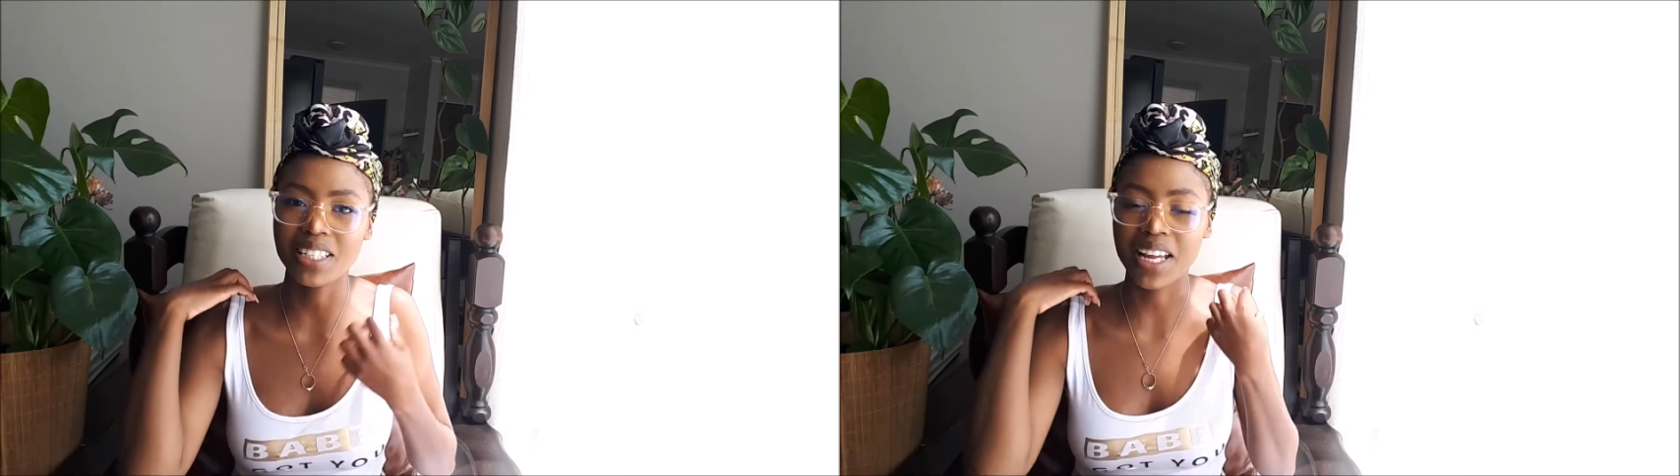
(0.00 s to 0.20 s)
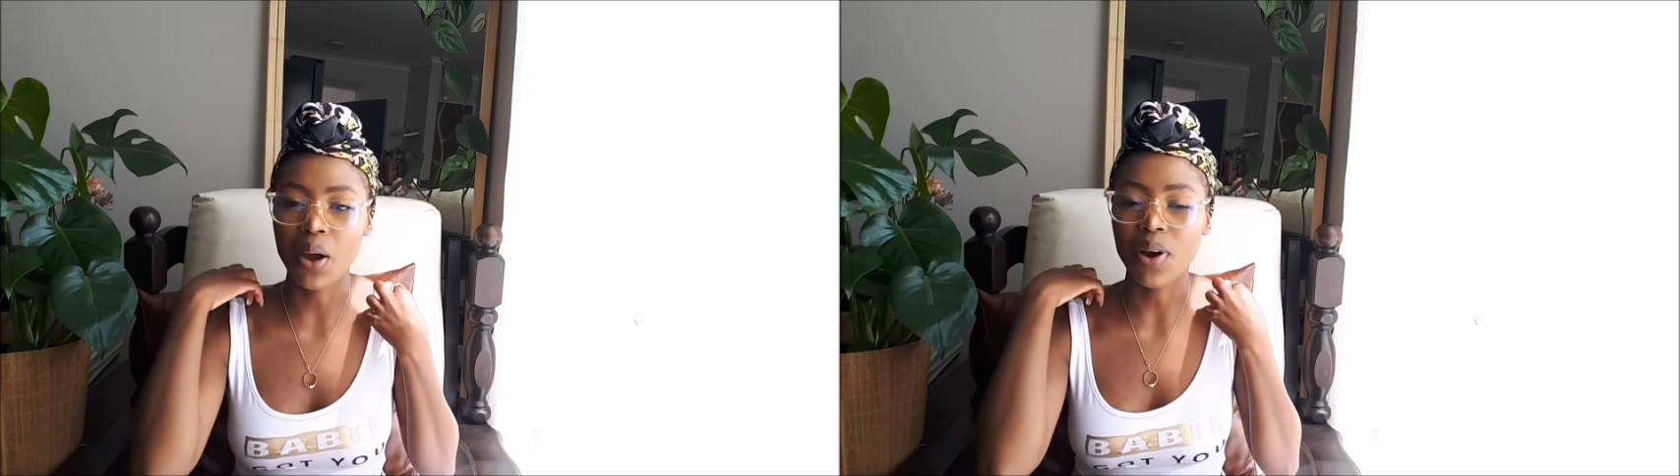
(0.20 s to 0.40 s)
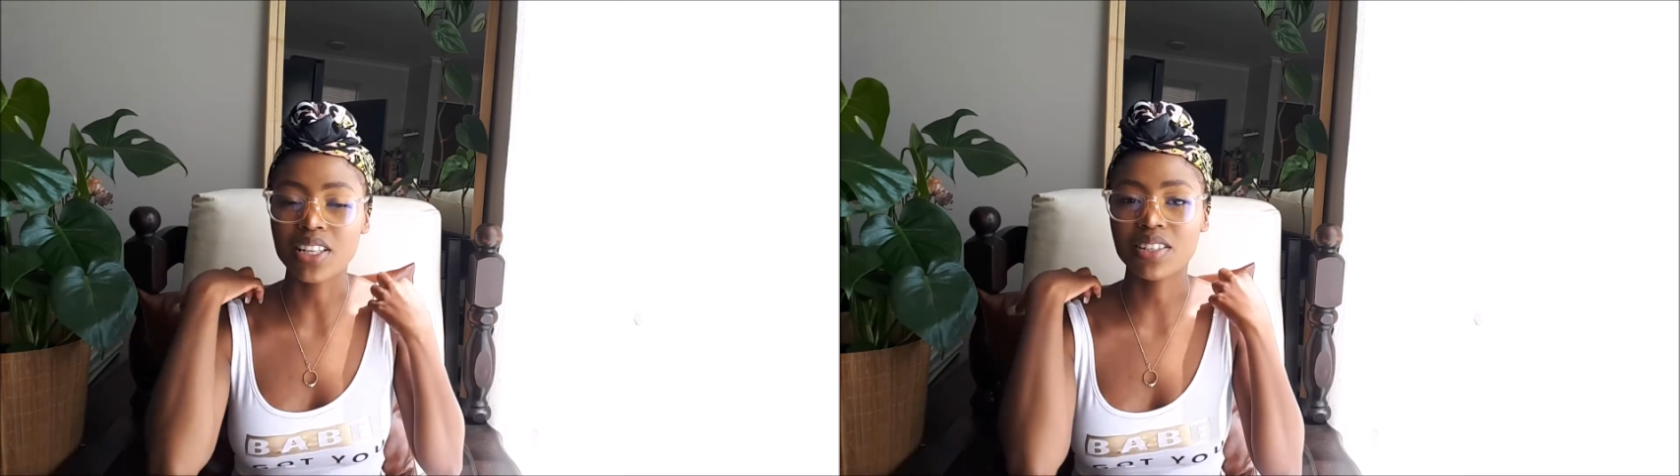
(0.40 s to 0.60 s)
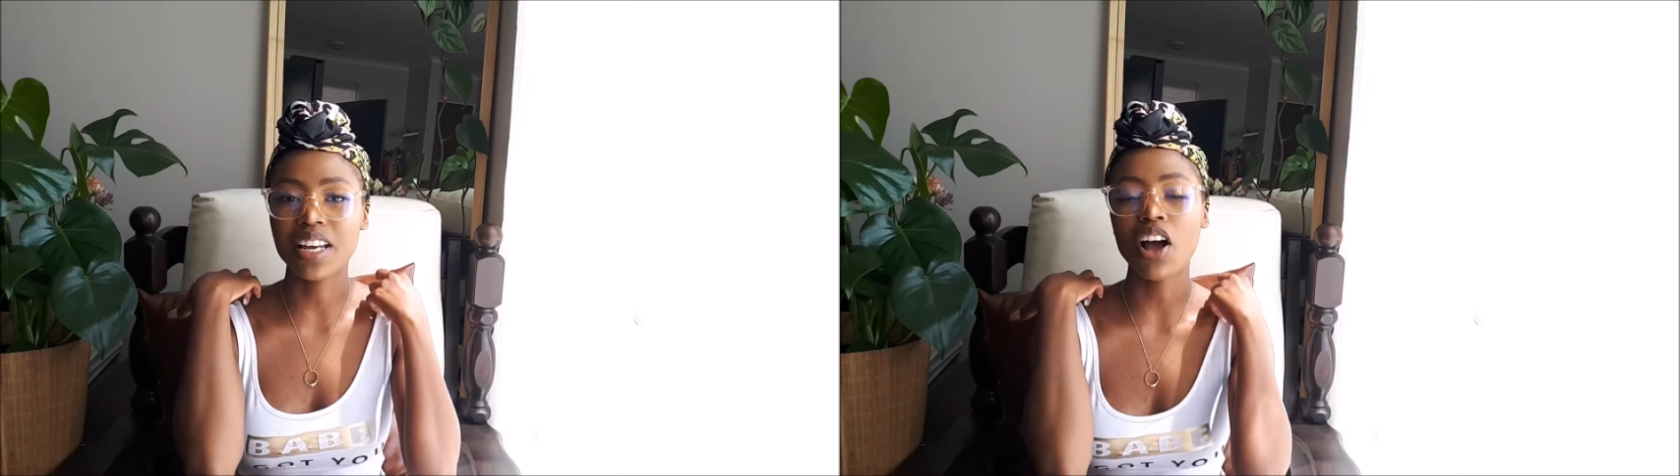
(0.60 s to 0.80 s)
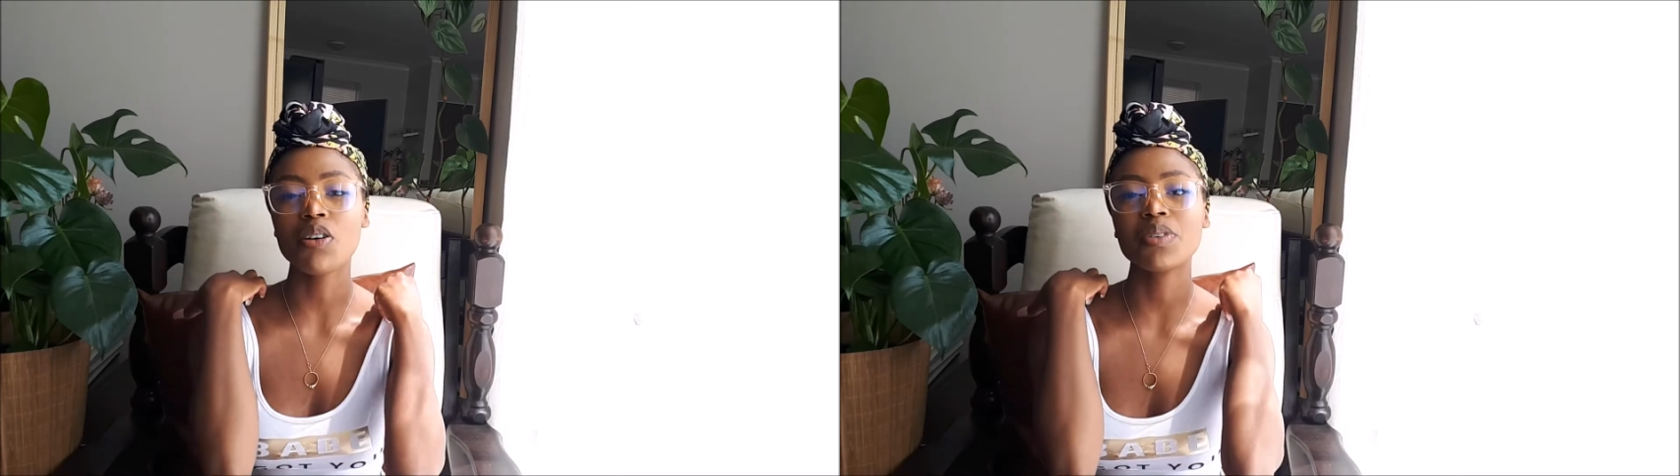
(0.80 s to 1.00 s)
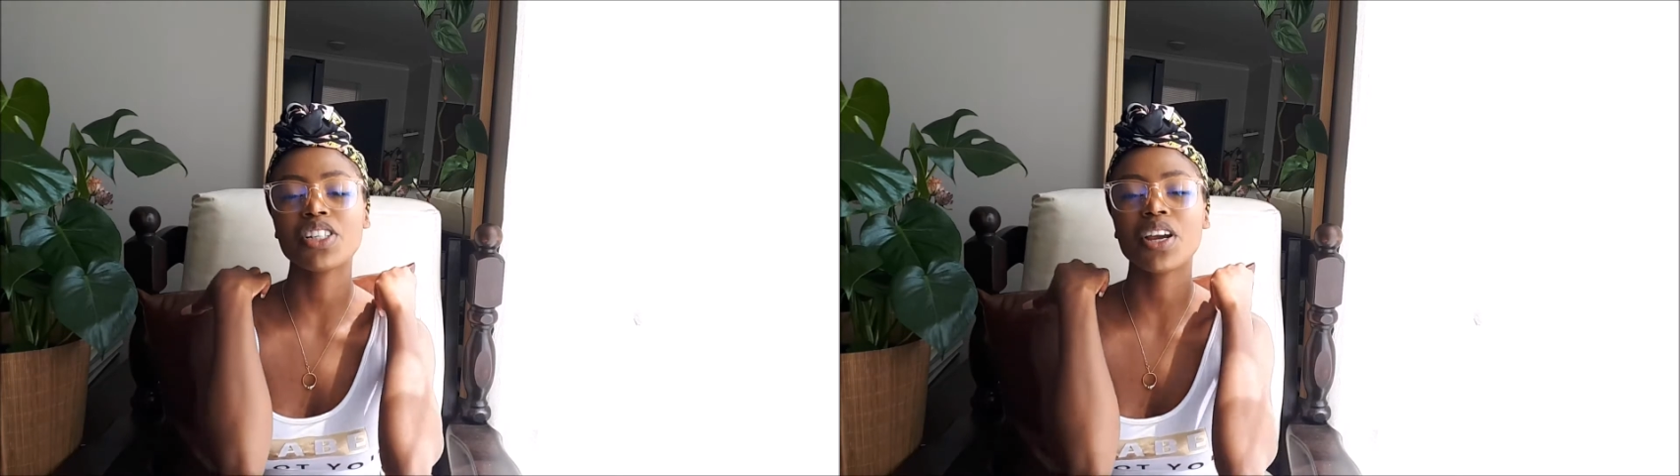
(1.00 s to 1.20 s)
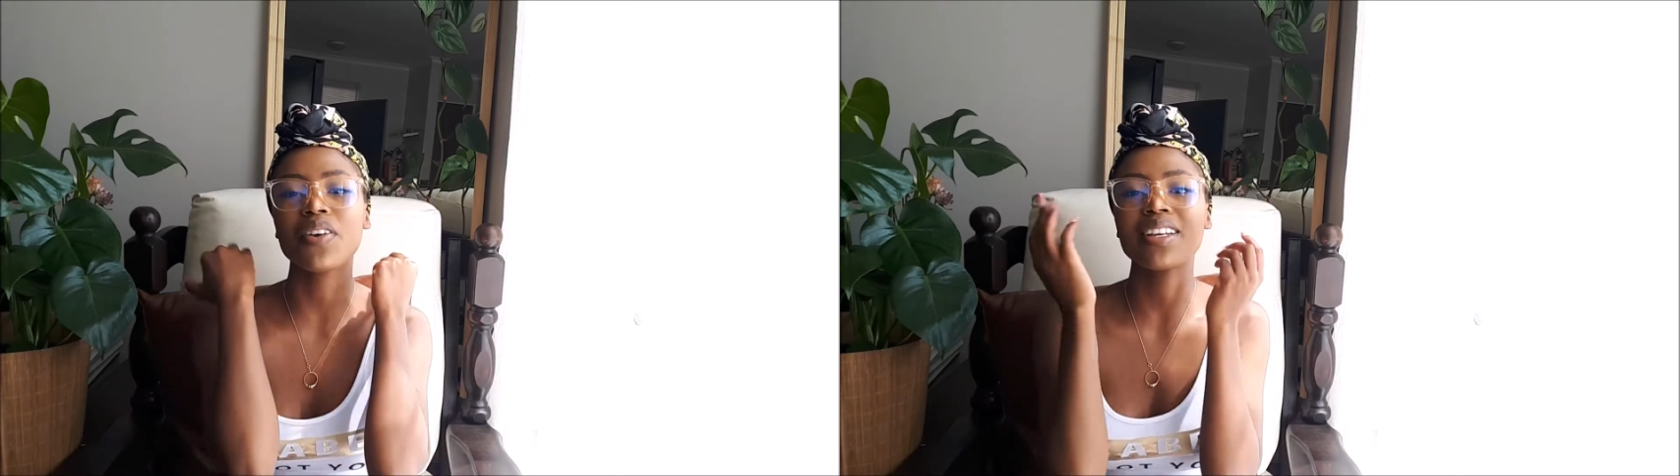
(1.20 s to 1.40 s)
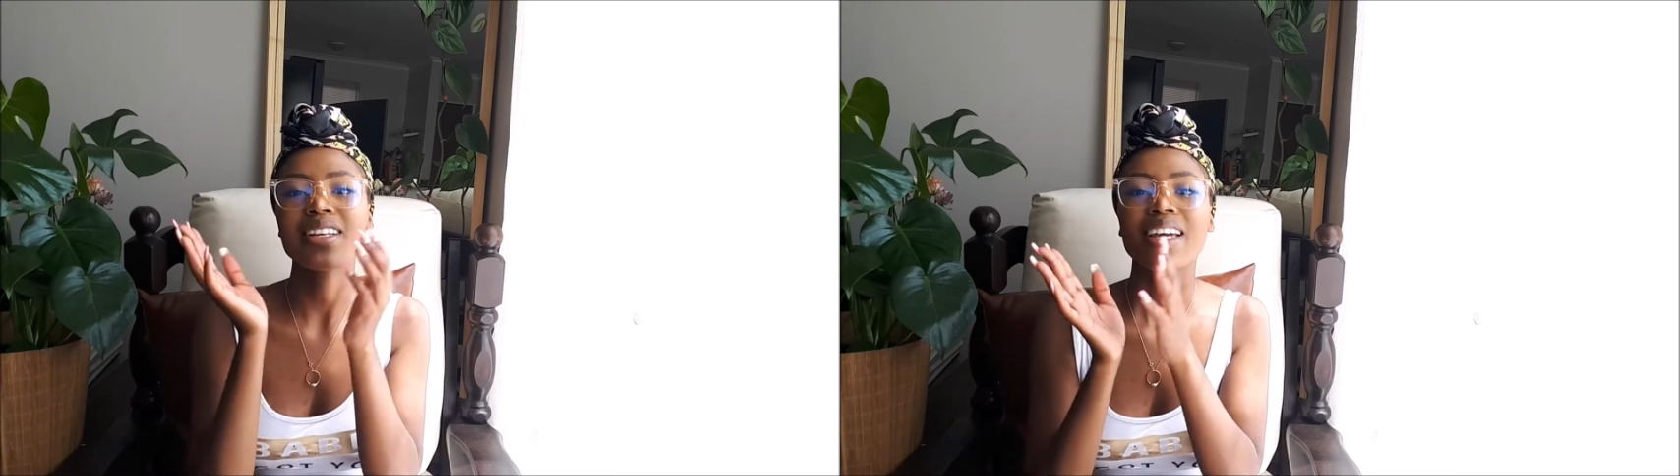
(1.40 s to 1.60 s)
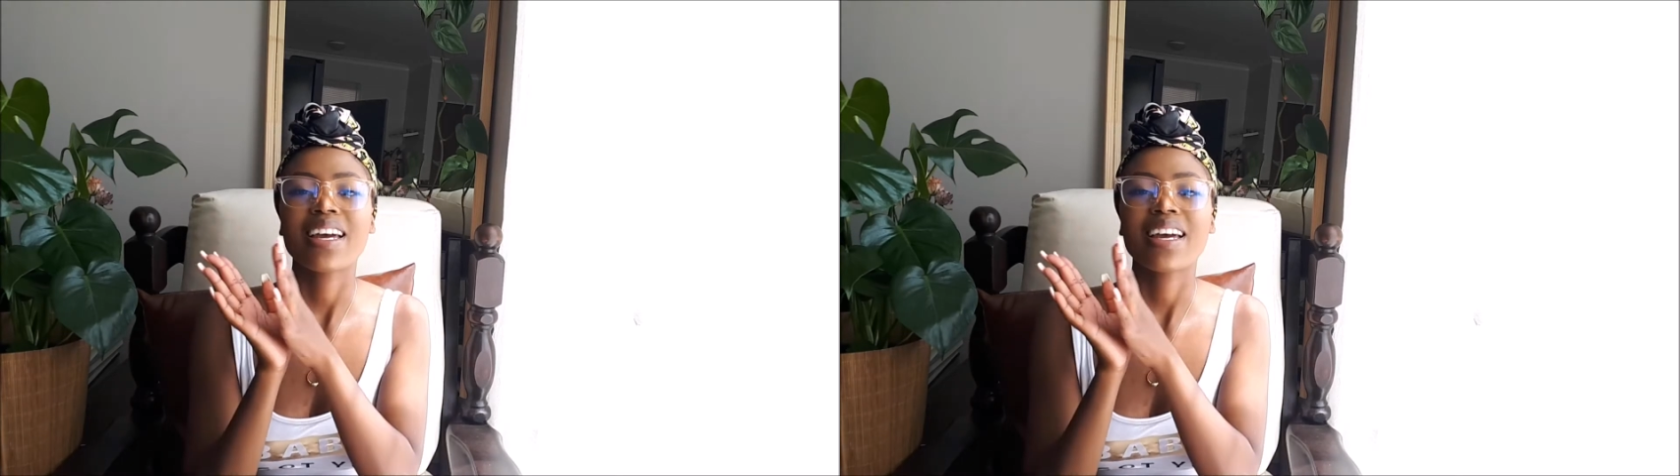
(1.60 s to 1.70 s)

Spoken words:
DIYs. Today I'll be sharing